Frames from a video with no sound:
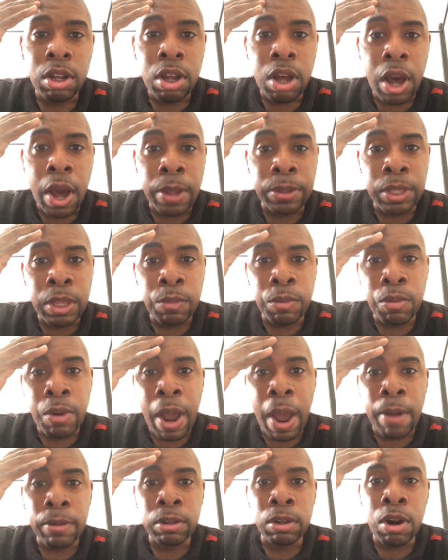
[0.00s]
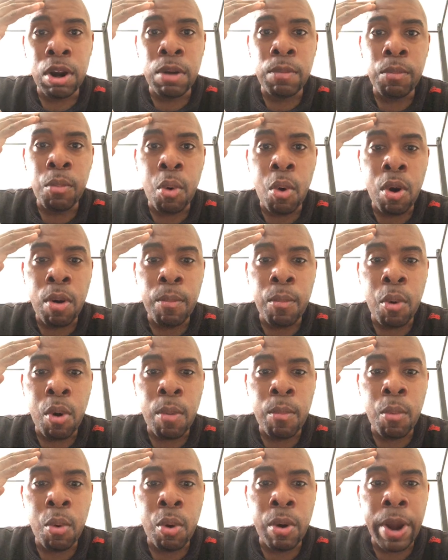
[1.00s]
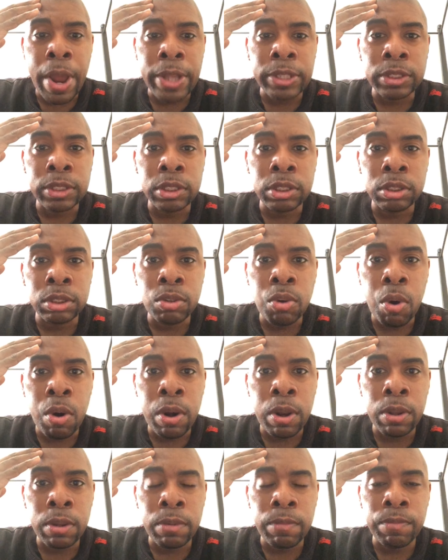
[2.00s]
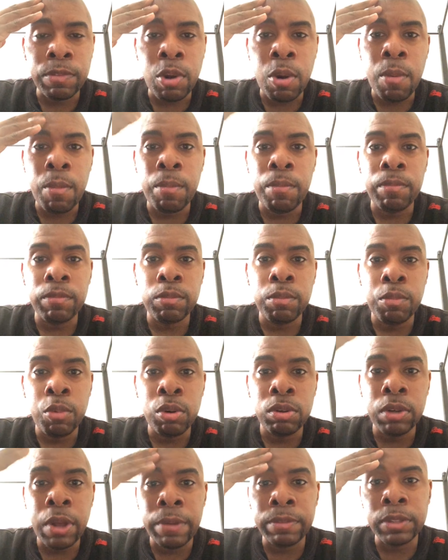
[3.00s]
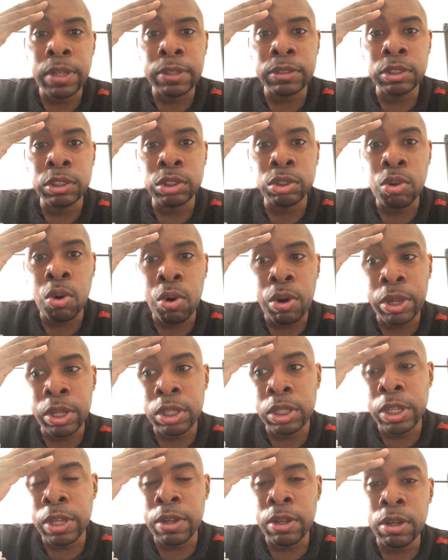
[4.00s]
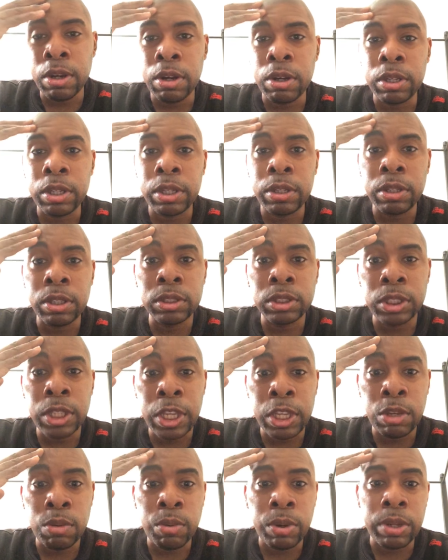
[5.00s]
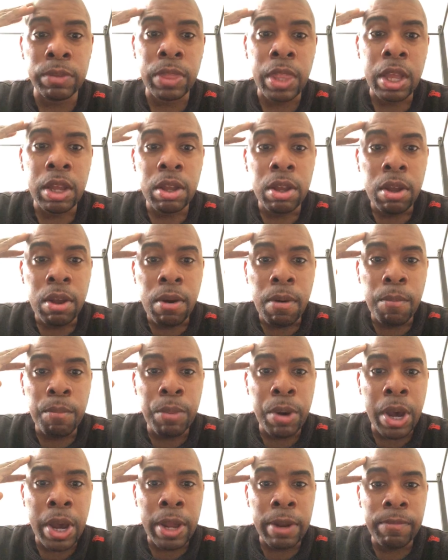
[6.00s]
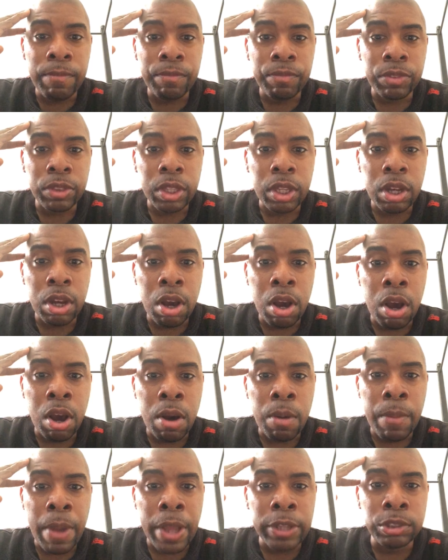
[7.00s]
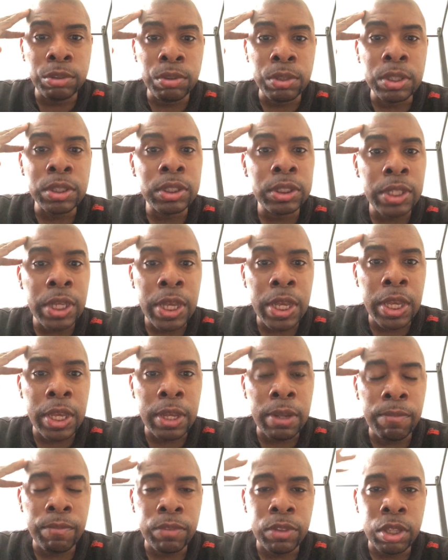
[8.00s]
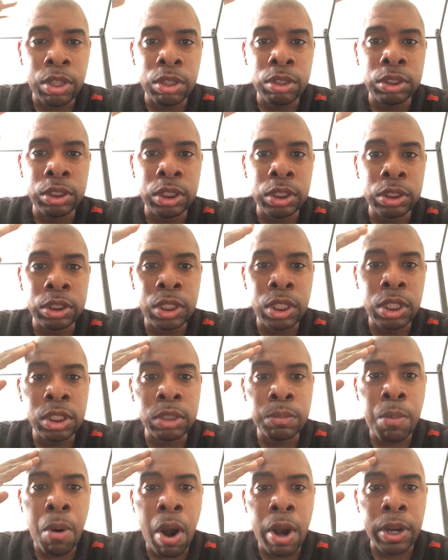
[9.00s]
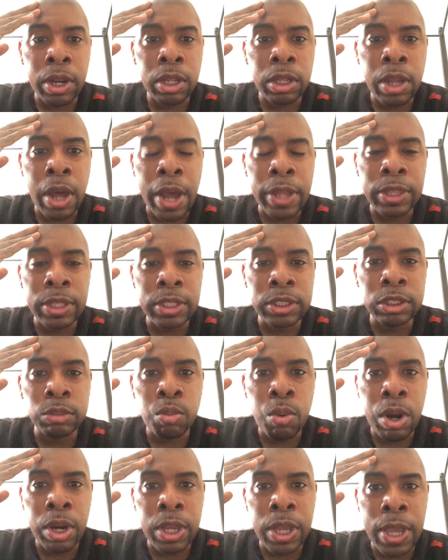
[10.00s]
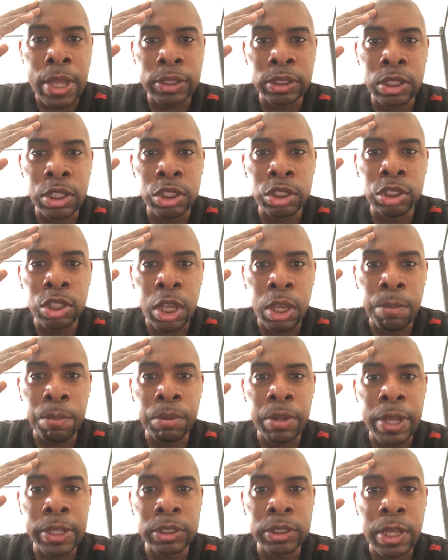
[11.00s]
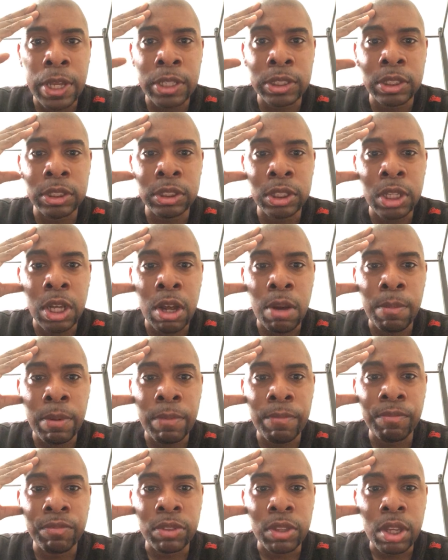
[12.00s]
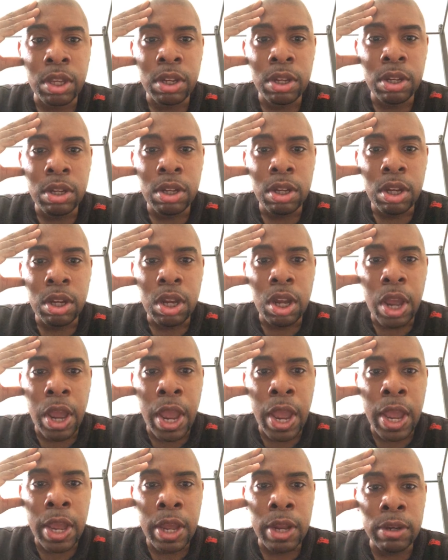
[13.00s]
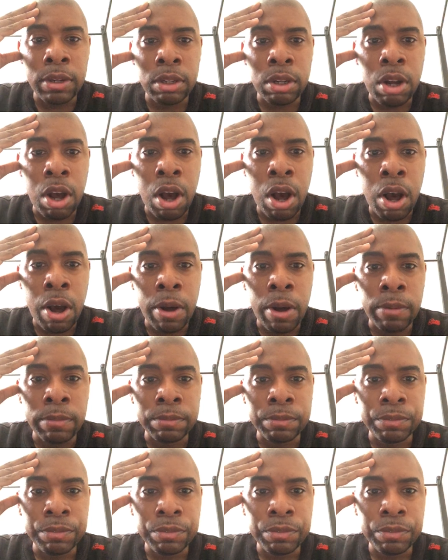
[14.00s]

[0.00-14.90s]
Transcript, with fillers: I think we're gonna have to learn more and more and more as this story, you know, as, as this story uh, continuing. But um, as you can see, you, you see this parking lot. This is where the incident take place, ladies and gentlemen. And um,